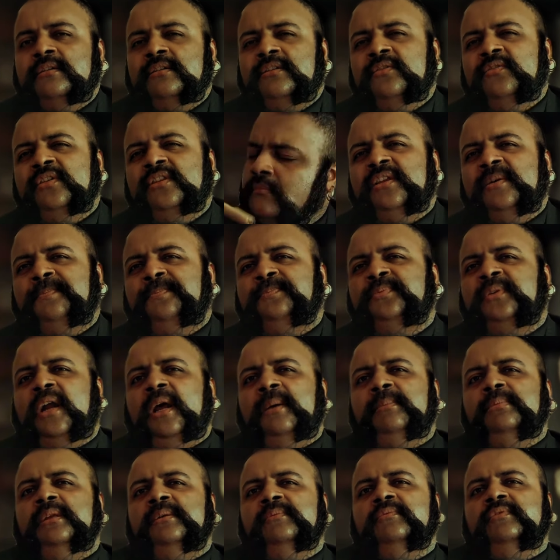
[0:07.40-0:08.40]
know what the
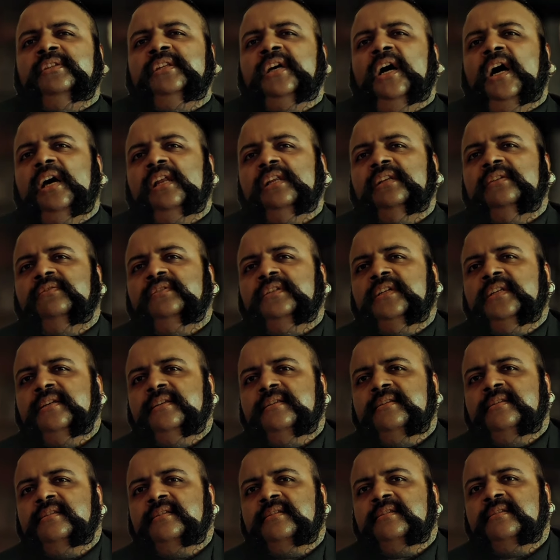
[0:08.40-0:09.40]
problem with Hollywood
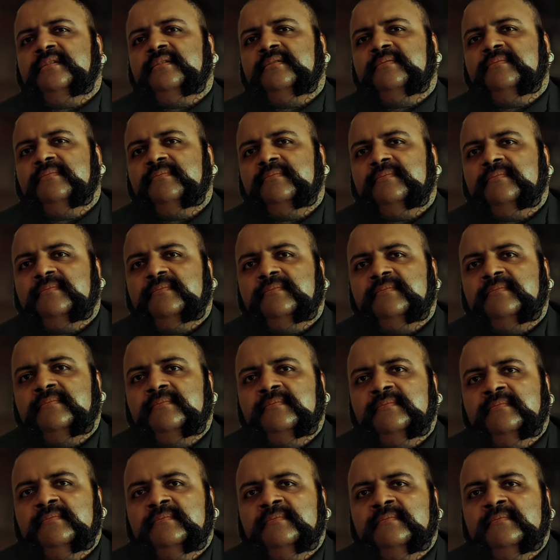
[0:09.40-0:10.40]
is?
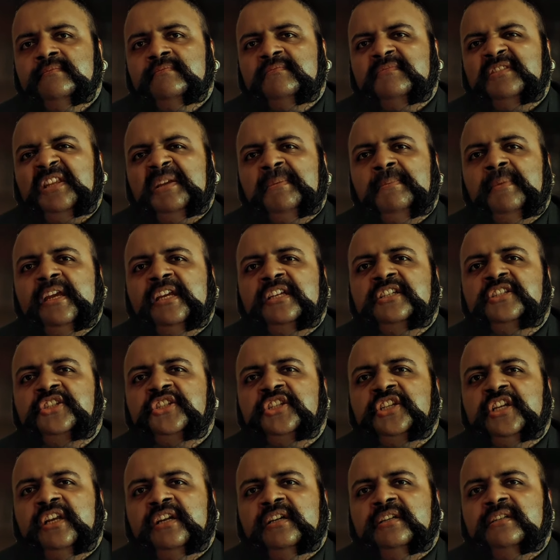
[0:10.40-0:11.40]
They make
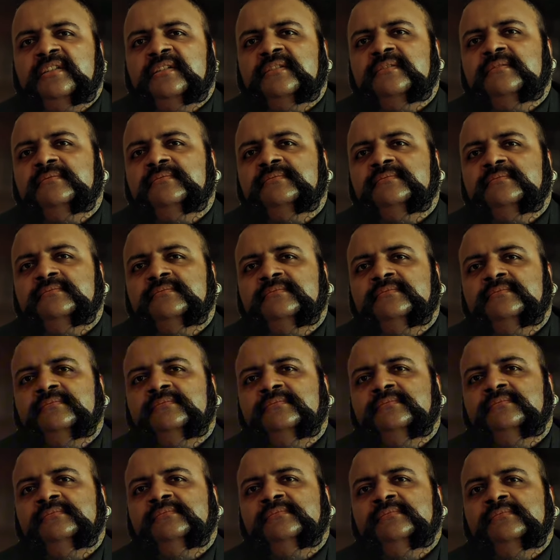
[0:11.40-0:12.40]
shit.
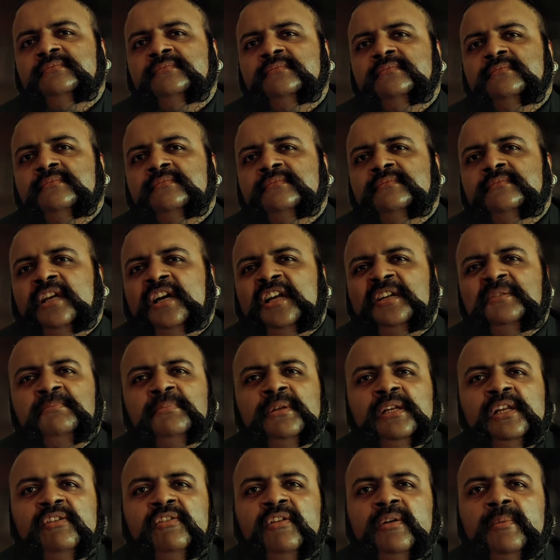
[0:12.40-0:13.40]

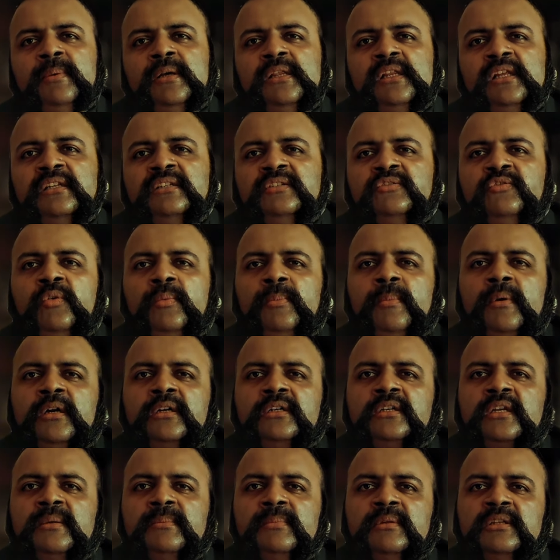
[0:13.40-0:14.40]
Unbelievable,
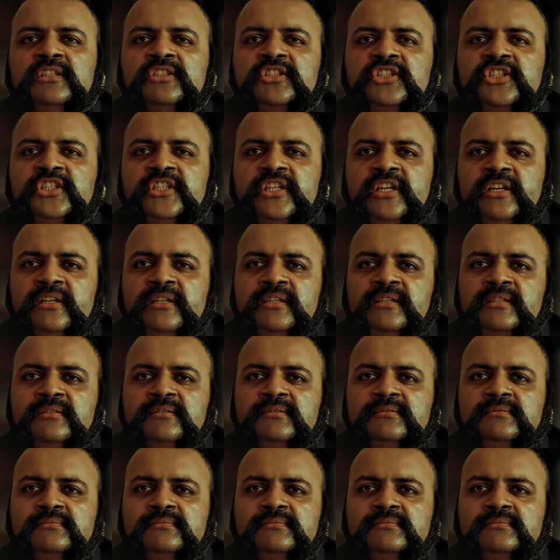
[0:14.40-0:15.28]
unremarkable shit.